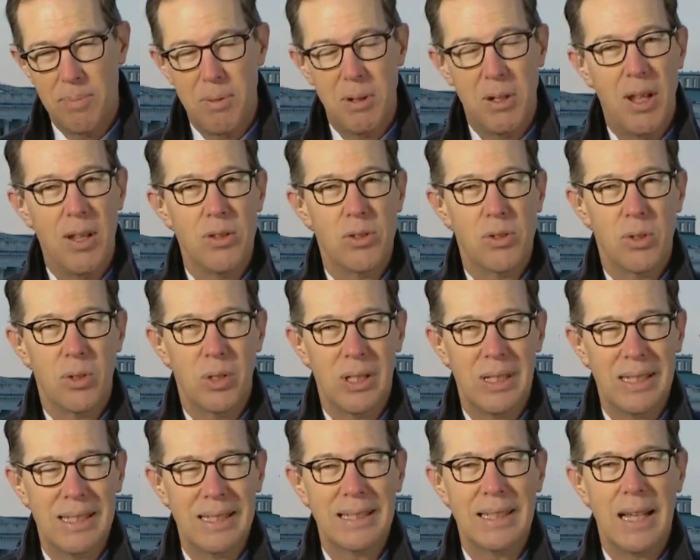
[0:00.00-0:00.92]

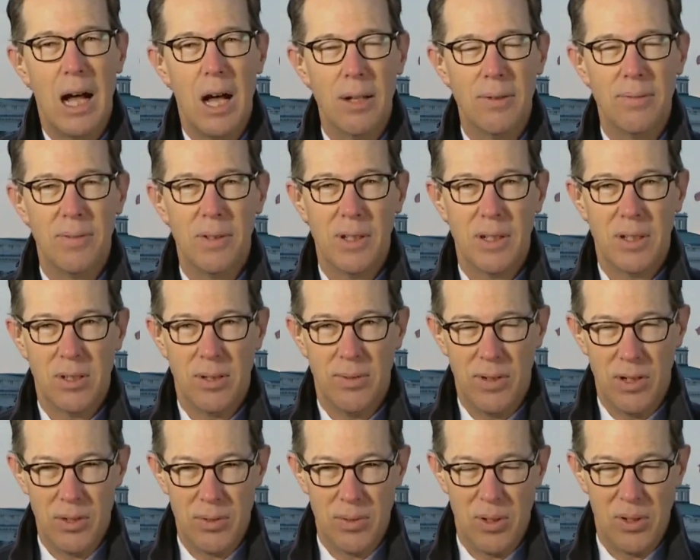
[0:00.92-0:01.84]
potential conflicts
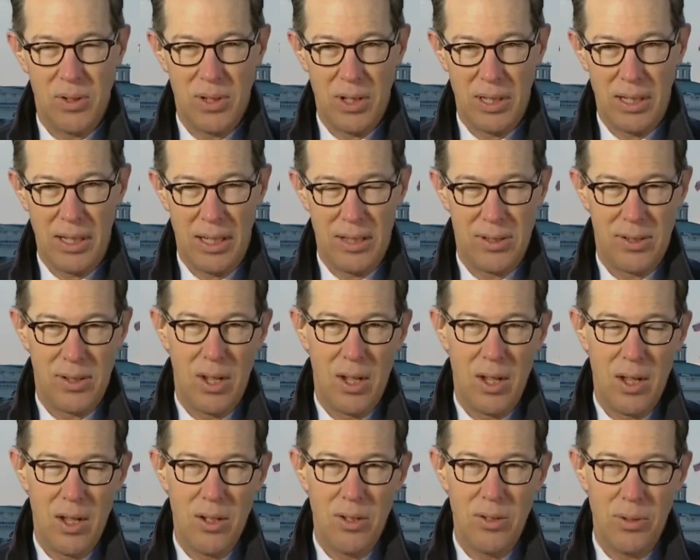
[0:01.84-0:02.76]
of interest, I guess
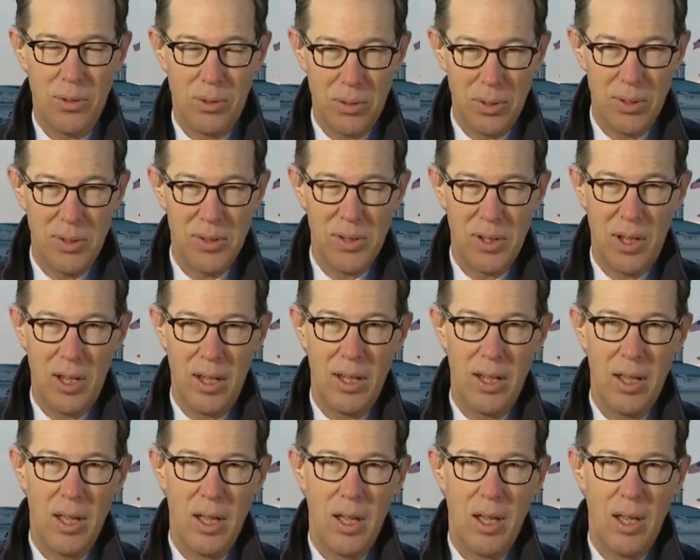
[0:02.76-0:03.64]
you could say,